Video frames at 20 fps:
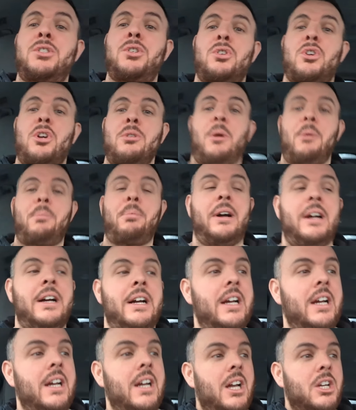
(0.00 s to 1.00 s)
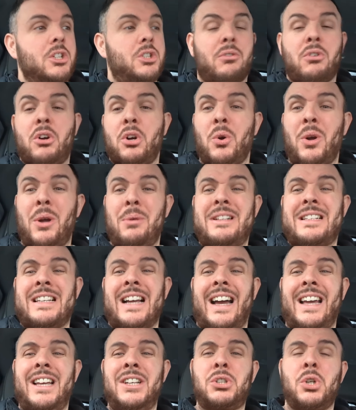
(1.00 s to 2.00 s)
just come up. So I'm going to go and get my
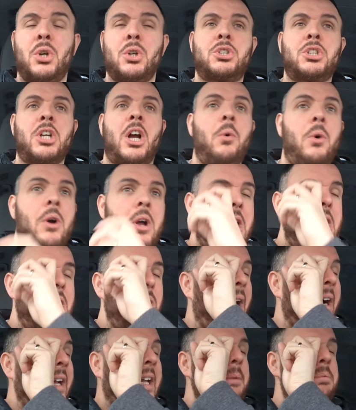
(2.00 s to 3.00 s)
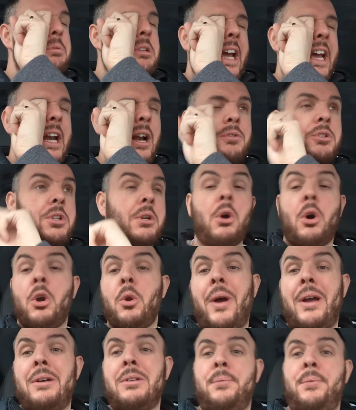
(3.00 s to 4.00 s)
tyres done. So I keep saying, obviously, I'm going
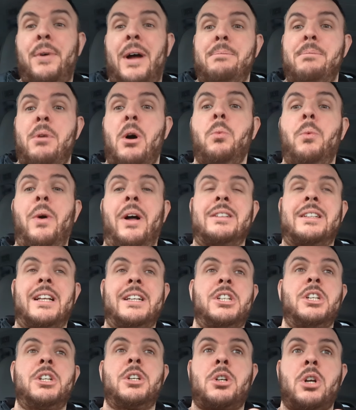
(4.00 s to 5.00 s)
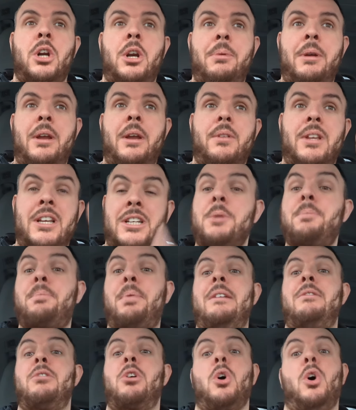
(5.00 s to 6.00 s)
away with the fambo. Well, this is
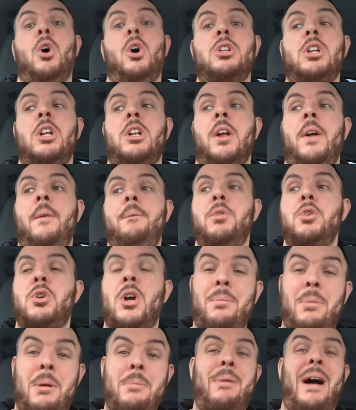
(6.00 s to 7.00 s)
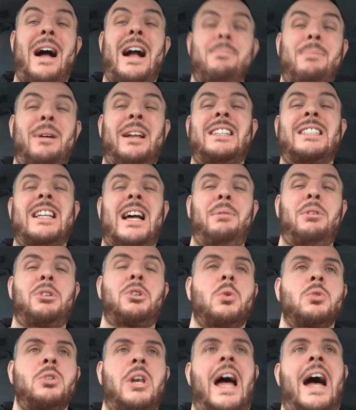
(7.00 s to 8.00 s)
pre-recorded, so I'll be back by the time this
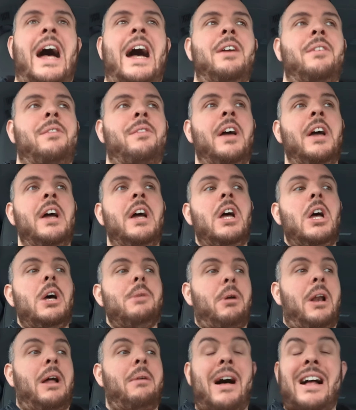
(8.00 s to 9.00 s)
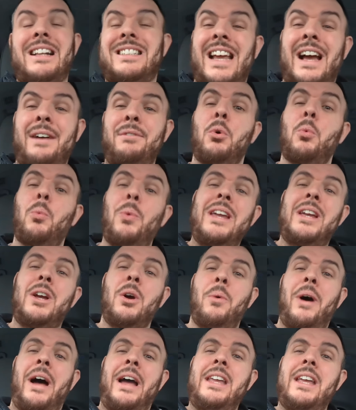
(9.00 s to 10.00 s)
goes live. But I'm actually having a week
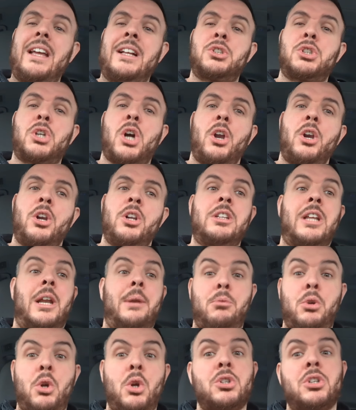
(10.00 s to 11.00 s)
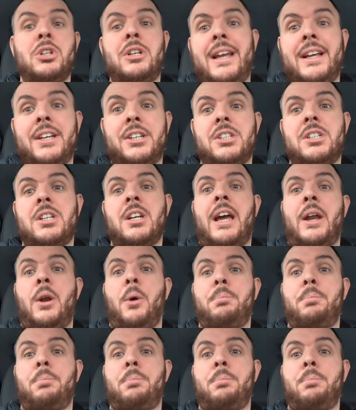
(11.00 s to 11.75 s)
away in Scotland, and I'm using this to get